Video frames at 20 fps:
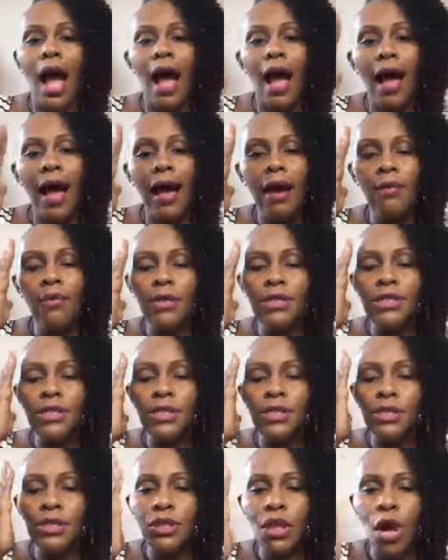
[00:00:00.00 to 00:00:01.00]
I was
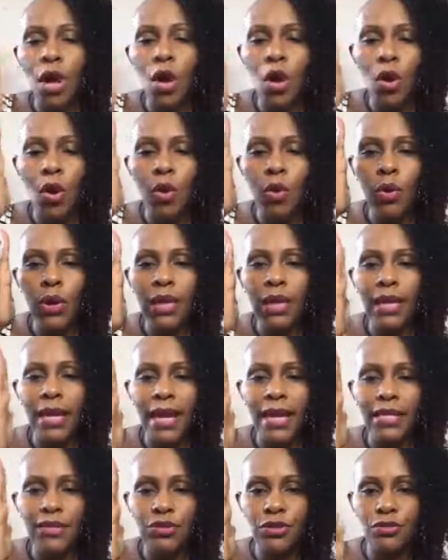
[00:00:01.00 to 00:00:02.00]
so
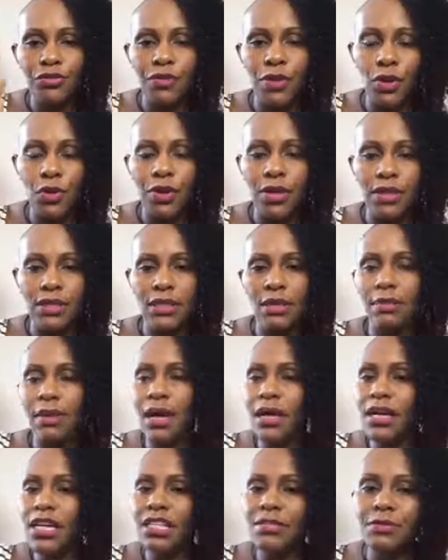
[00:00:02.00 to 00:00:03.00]
laser focused and
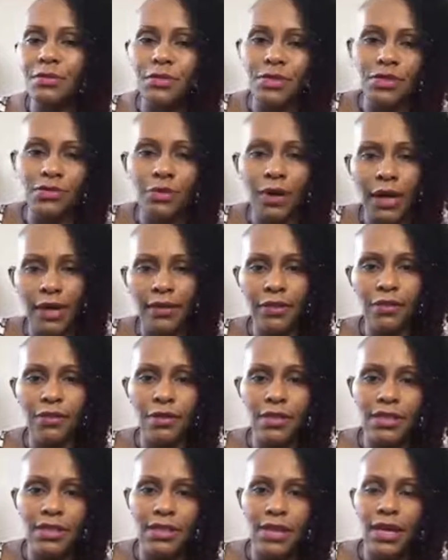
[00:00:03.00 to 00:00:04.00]
my husband was right there
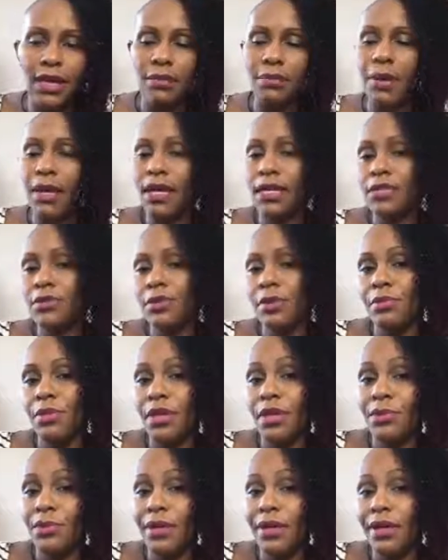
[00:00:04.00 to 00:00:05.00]
on the same page with
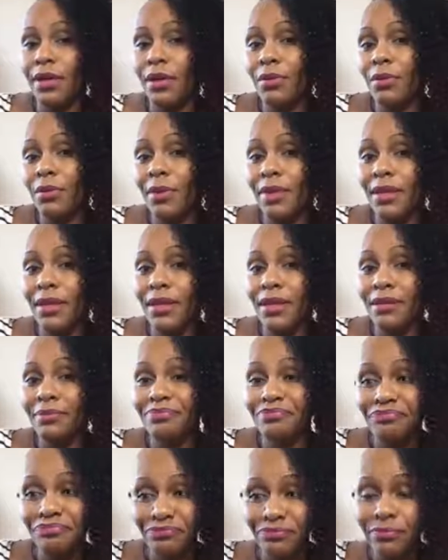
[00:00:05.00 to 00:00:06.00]
me. You want to know what we
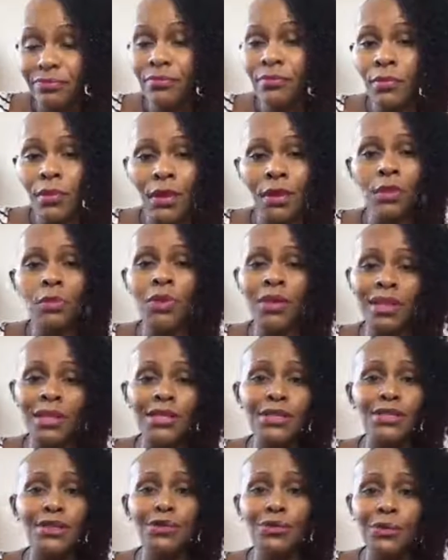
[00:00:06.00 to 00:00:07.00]
did?
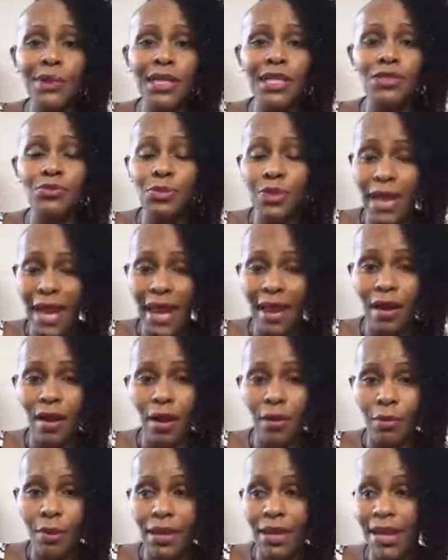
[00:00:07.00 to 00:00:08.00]
Within two weeks, we had
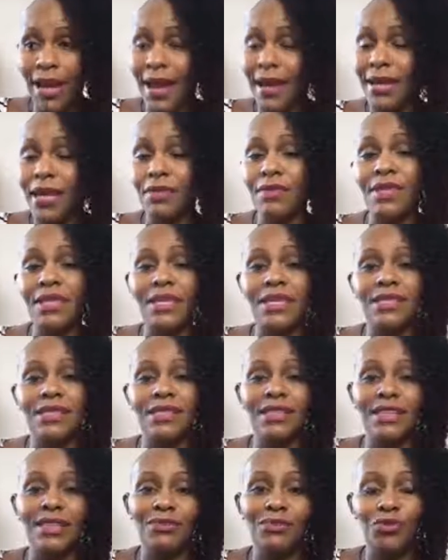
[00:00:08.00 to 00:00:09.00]
already gotten everything
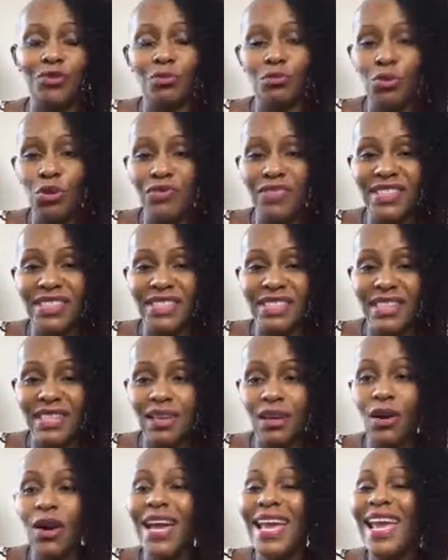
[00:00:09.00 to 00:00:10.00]
set up for a moving
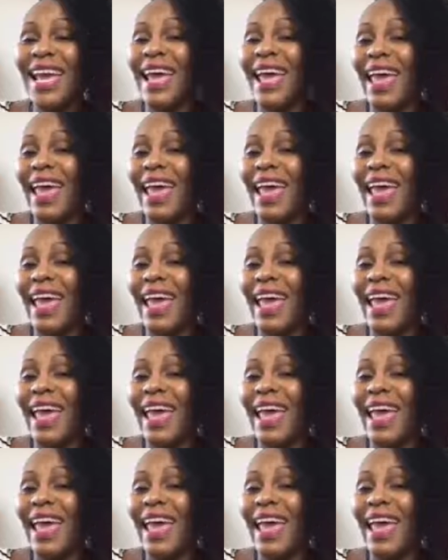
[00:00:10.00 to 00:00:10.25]
sale